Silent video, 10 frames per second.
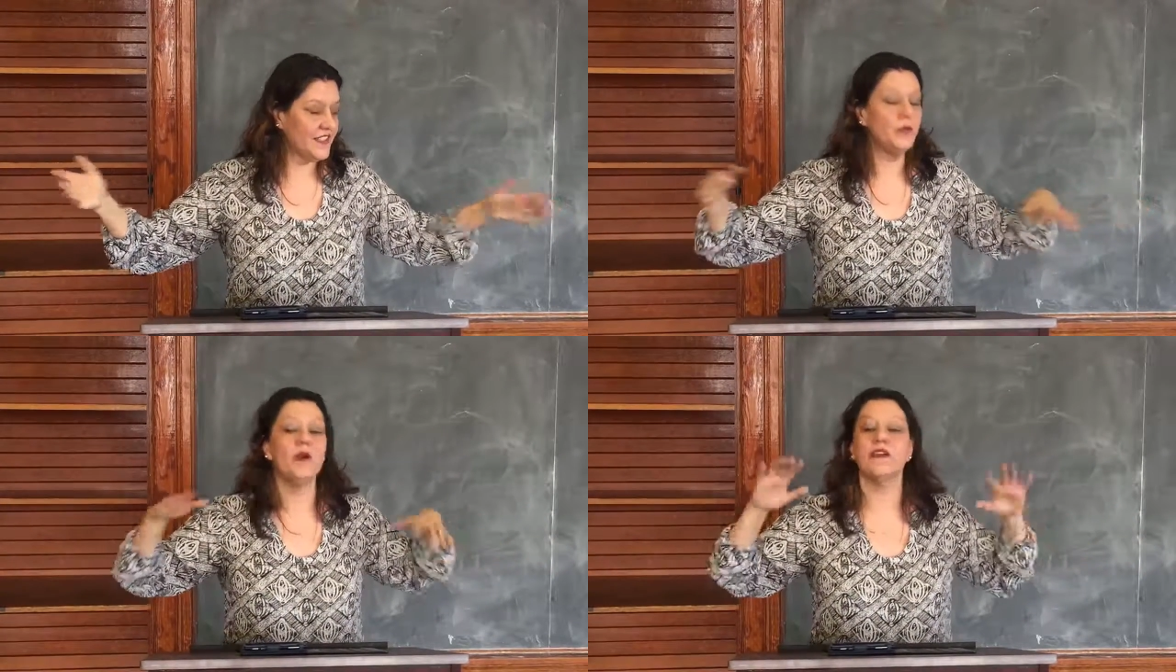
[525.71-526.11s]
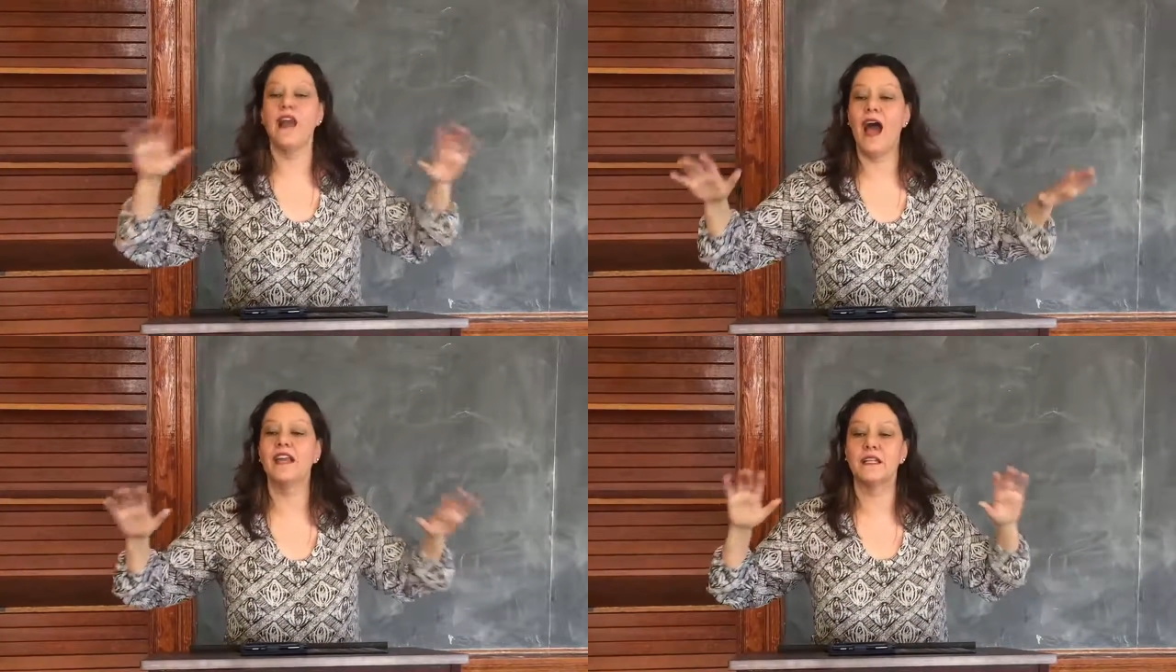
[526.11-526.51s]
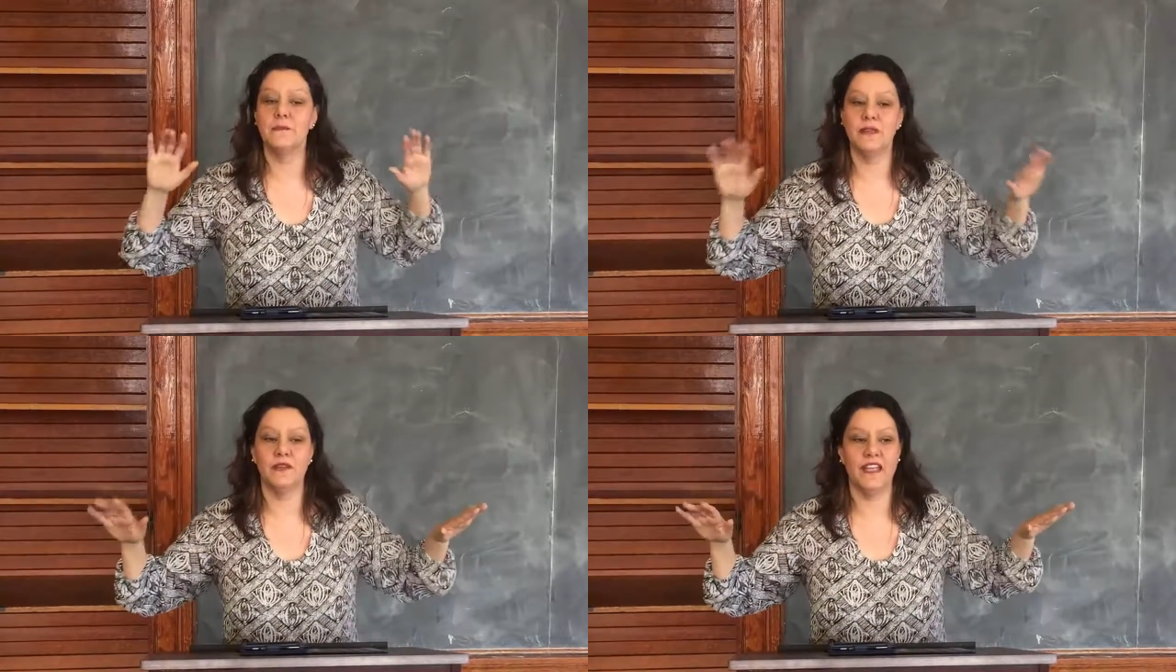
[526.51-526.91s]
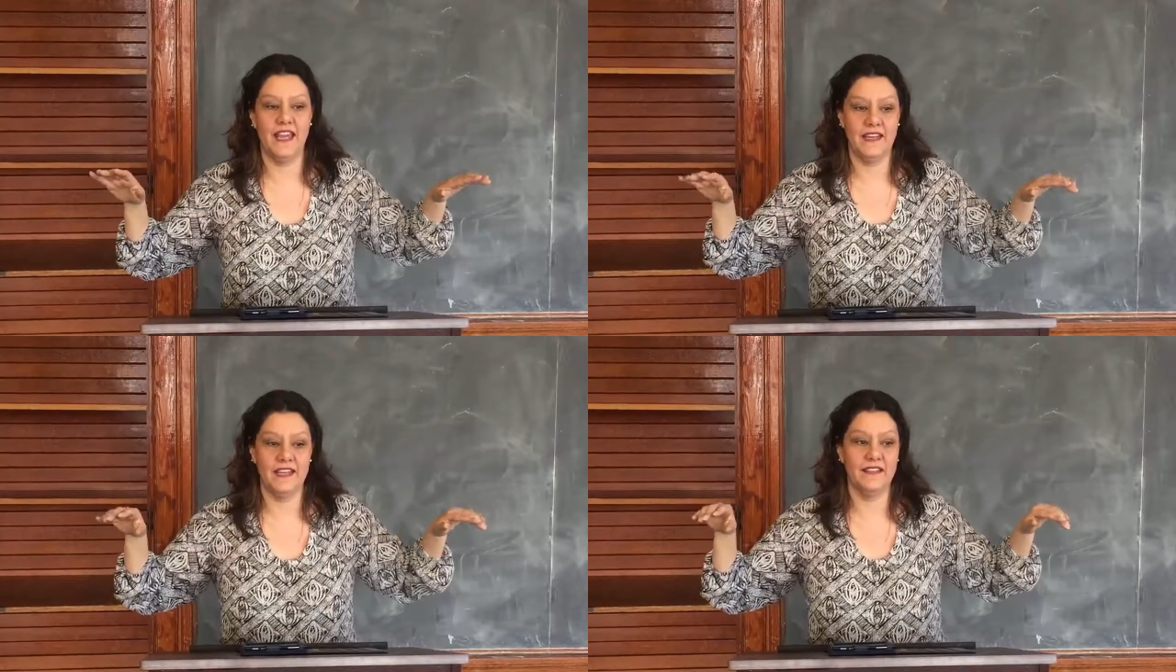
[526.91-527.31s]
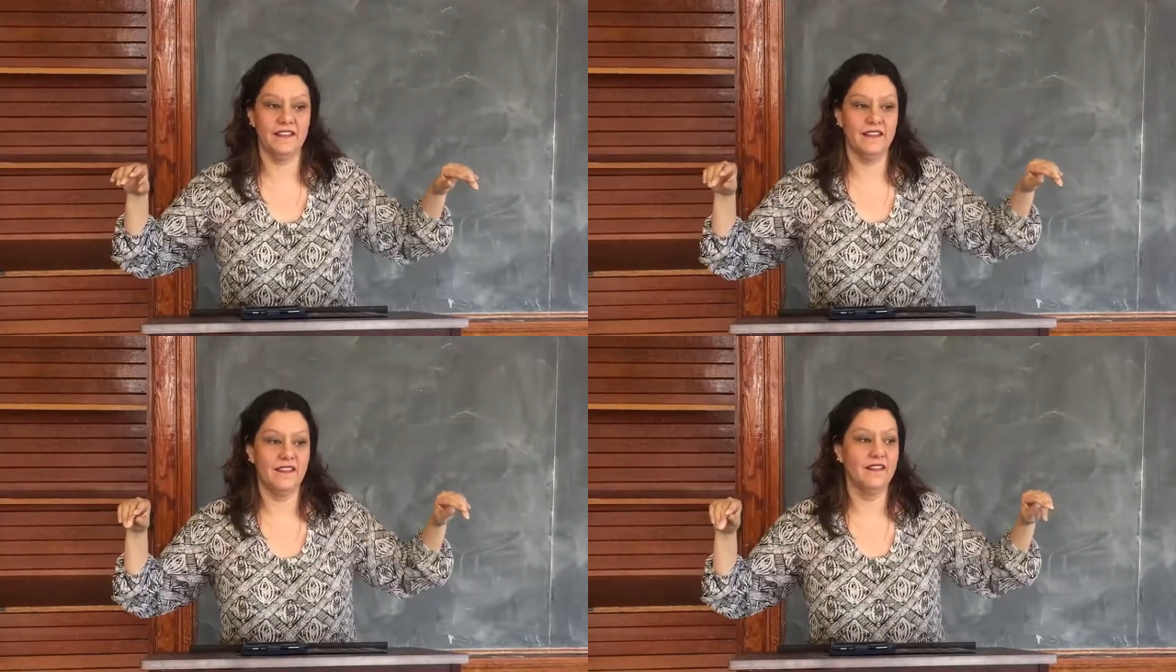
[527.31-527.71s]
you are not communicating,
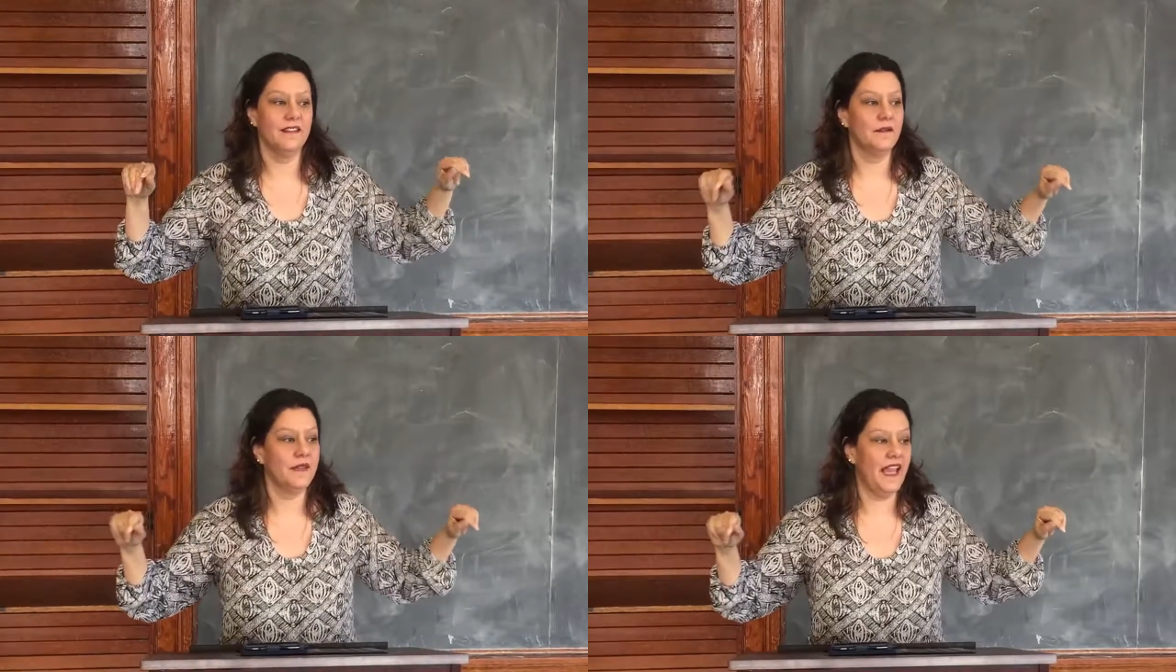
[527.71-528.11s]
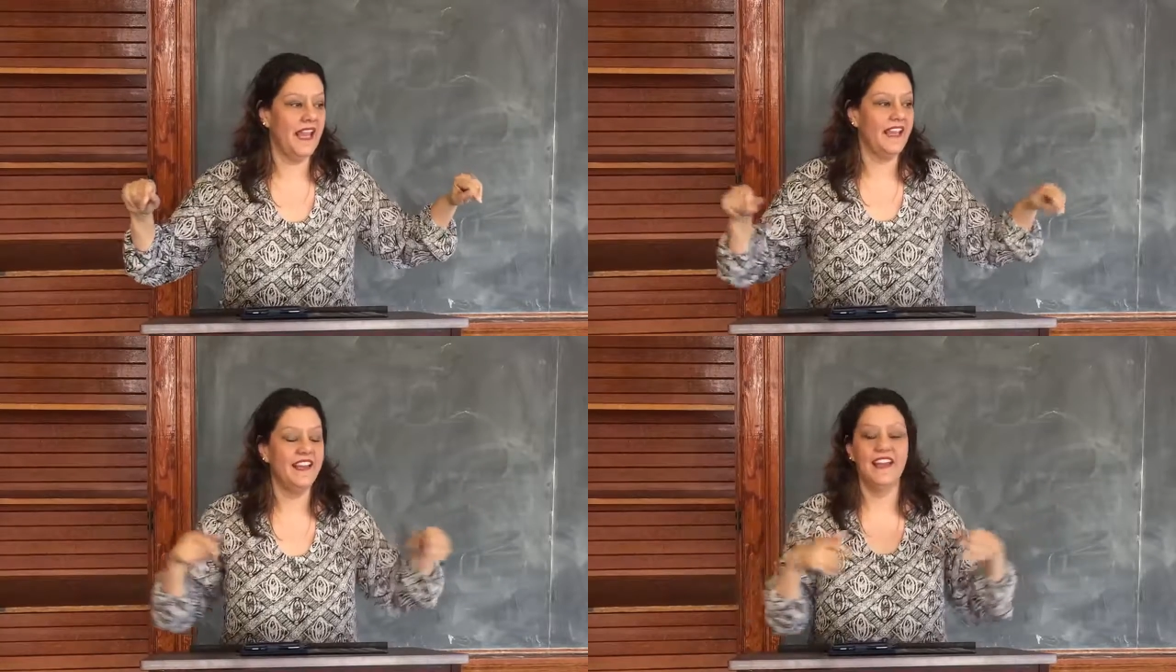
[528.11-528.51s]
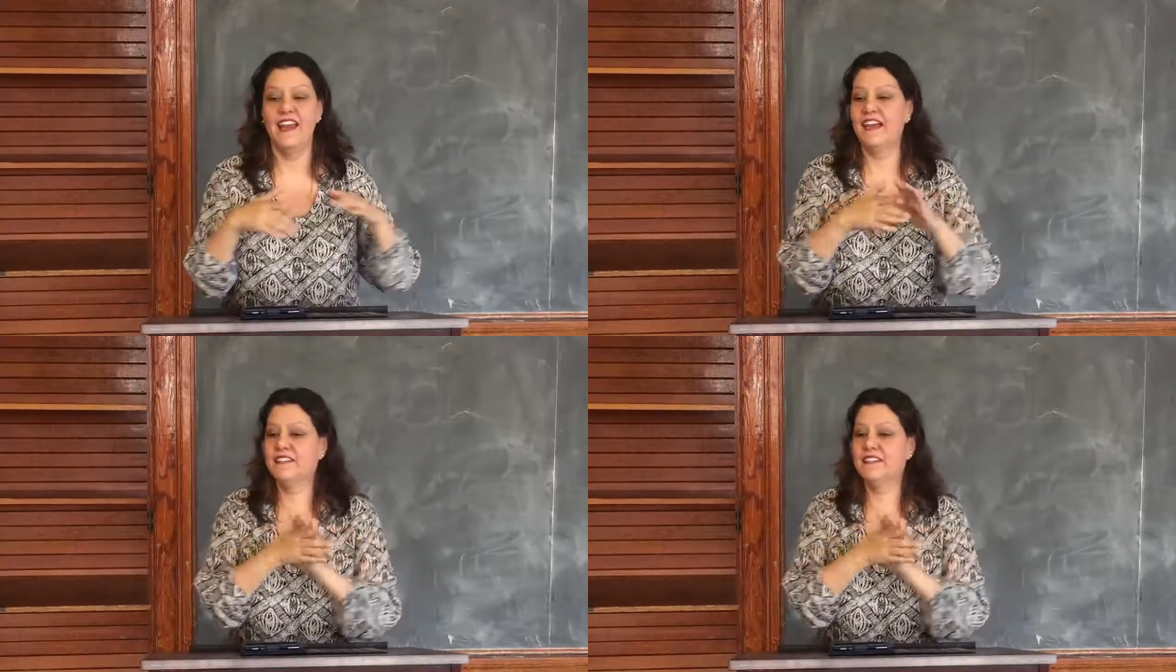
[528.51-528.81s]
okay?